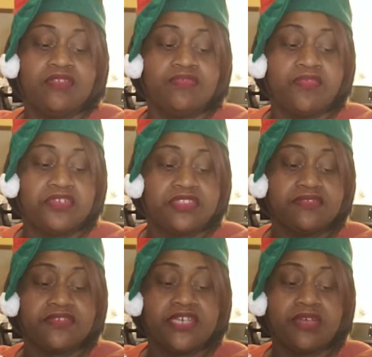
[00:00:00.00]
1/4
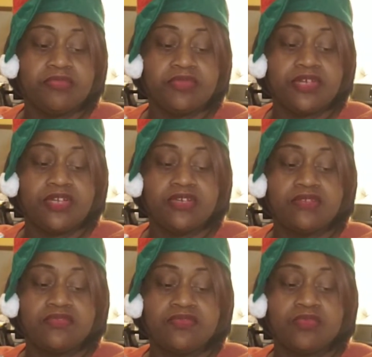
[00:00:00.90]
cup
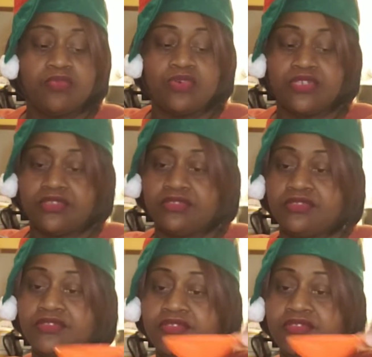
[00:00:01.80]
of water.